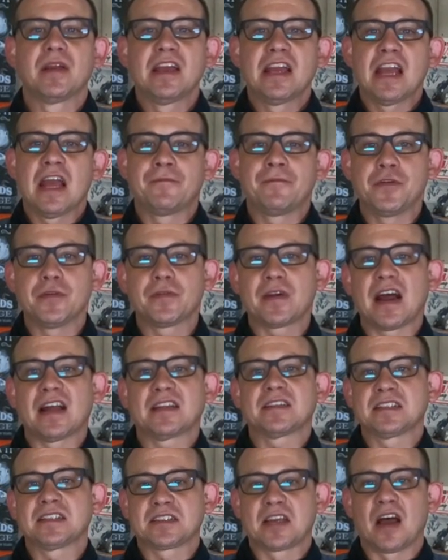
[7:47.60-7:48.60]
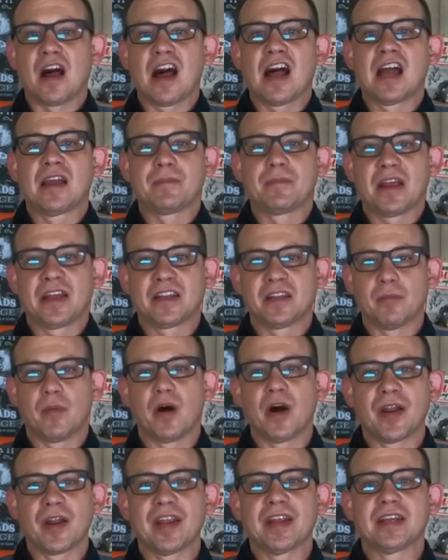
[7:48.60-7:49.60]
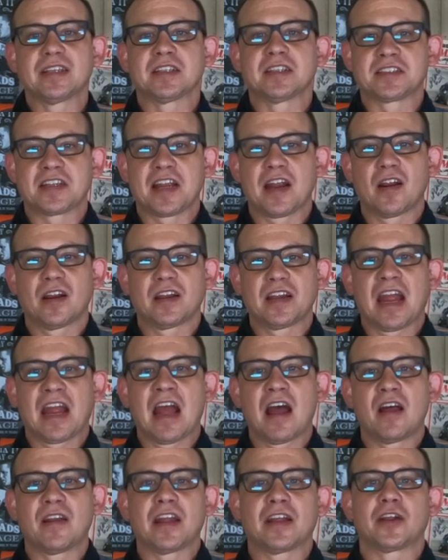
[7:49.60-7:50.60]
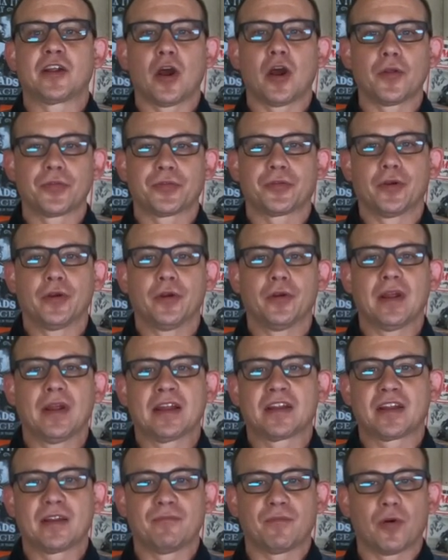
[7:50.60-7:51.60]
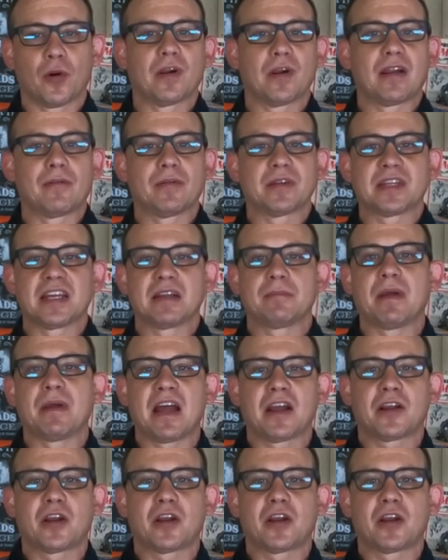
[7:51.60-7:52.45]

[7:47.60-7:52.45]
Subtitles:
If you've got the time and the money to tear it down and go through and convert everything back